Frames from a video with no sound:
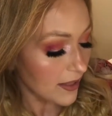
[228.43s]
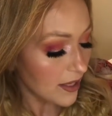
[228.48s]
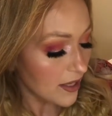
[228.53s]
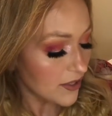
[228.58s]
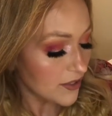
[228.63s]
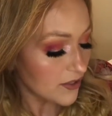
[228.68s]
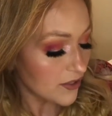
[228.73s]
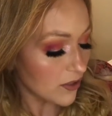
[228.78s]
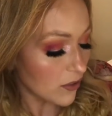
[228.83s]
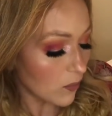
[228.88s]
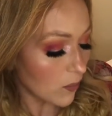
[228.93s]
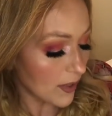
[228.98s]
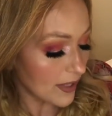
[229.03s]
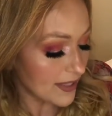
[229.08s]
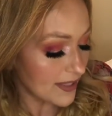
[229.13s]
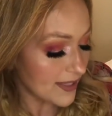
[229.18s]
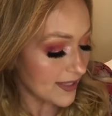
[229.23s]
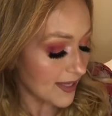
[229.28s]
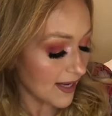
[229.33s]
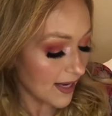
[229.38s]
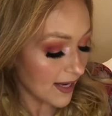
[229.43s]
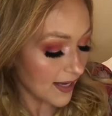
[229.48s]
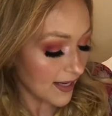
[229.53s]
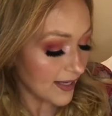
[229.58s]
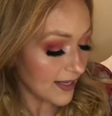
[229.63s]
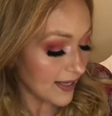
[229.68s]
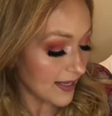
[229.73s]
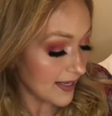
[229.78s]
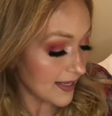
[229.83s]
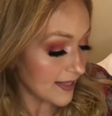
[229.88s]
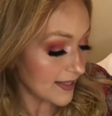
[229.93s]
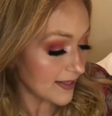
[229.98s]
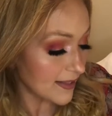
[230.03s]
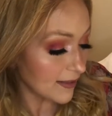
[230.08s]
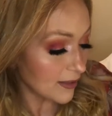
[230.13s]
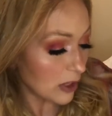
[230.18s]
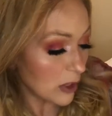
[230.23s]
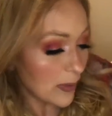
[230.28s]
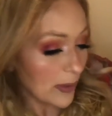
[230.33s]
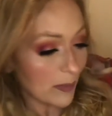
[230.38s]
So one side is a
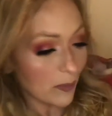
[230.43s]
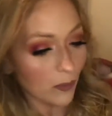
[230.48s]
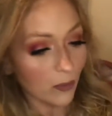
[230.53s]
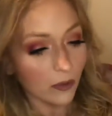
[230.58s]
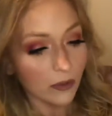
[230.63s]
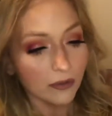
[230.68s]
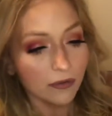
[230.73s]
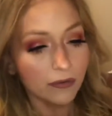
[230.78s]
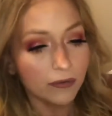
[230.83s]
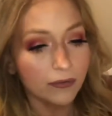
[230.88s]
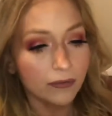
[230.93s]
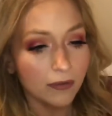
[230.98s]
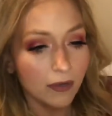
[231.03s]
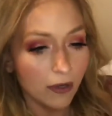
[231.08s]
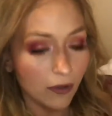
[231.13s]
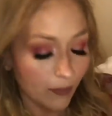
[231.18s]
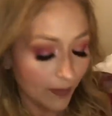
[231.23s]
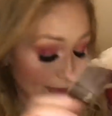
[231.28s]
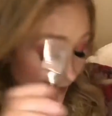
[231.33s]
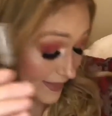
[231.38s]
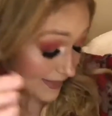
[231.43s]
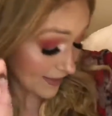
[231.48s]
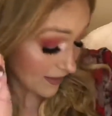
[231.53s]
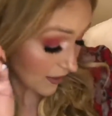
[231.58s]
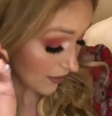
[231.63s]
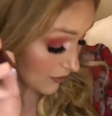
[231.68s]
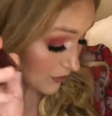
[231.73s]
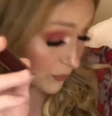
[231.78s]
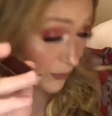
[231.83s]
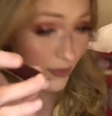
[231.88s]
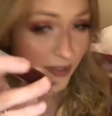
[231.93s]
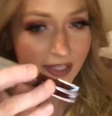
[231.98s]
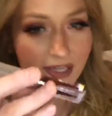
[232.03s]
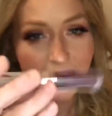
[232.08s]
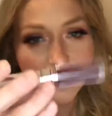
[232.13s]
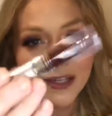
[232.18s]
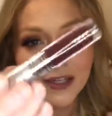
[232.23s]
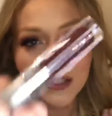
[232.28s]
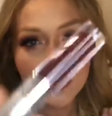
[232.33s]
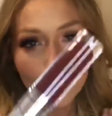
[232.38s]
little bit more, oh, it's not dual
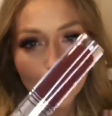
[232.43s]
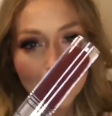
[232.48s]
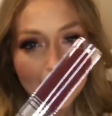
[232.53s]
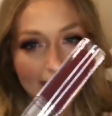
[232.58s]
side, it's one